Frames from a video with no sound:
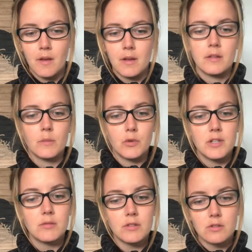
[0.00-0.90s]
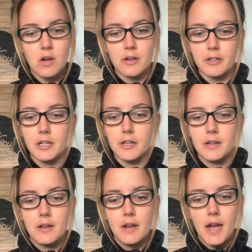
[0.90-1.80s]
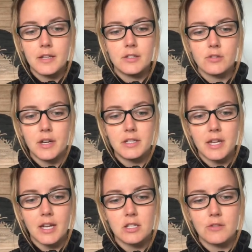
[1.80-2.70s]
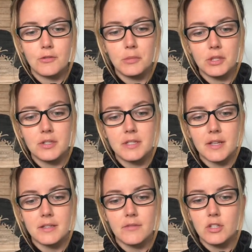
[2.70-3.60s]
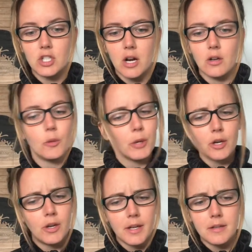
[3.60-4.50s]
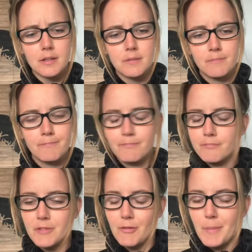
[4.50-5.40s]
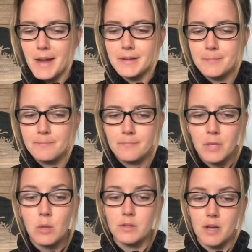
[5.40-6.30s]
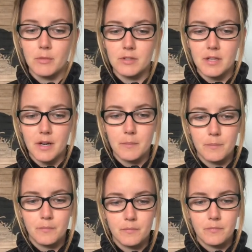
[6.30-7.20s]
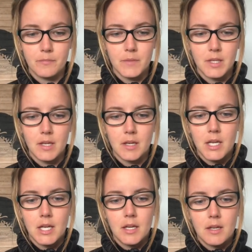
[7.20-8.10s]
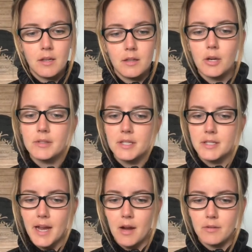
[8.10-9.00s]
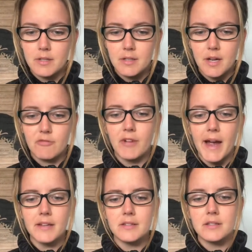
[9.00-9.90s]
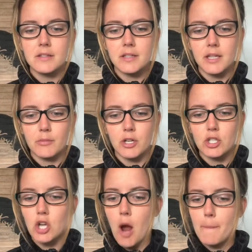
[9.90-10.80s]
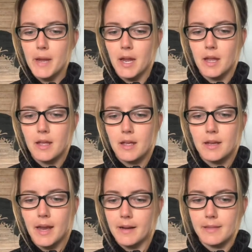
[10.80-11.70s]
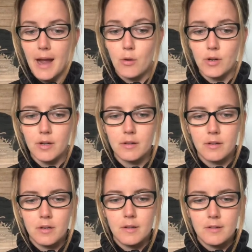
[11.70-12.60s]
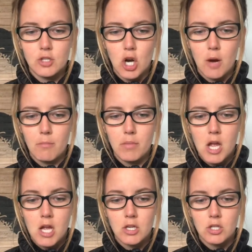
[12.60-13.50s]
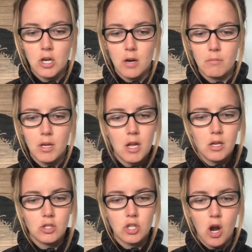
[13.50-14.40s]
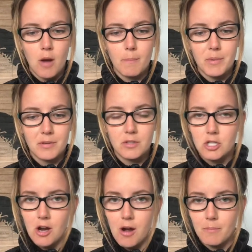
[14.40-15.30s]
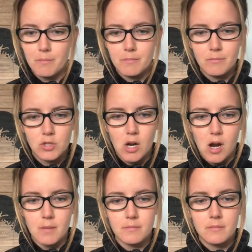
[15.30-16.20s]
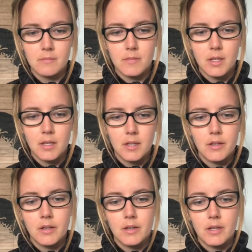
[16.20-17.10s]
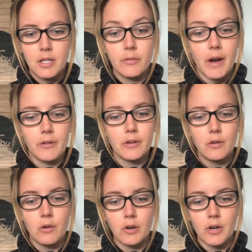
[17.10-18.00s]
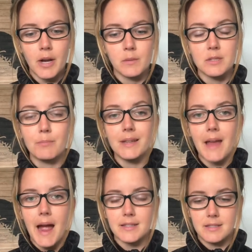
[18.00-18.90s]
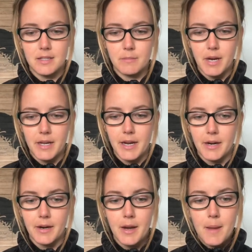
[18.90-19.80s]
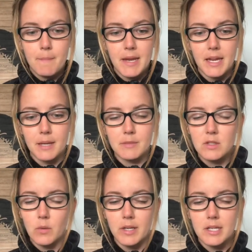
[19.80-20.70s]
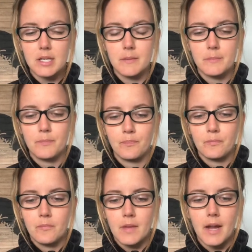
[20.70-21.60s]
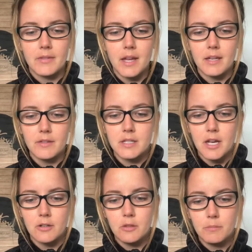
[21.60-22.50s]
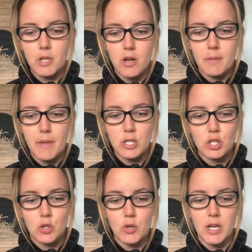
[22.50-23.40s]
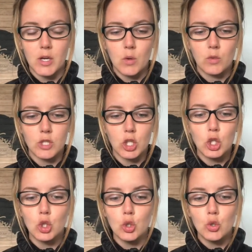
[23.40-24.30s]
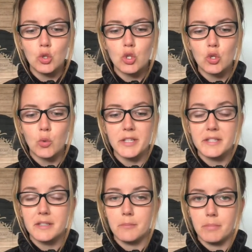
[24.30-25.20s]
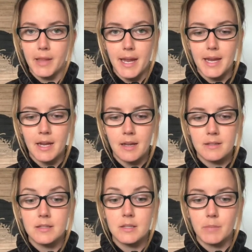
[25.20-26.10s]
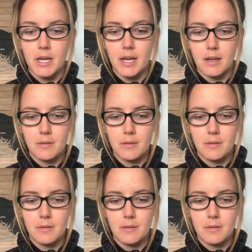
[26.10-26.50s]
The breeze was stronger here, and he strained to catch the familiar scents of the jungle, but couldn't. Never mind, he was almost there. There is a sound, a fast, deliberate chopping, getting louder. Chomp, chomp, chomp, chomp, chomp. He rounded a corner and was blasted by air, making him squint. At the end of the tunnel, beyond a mesh screen, was a huge, twisted blade, spinning.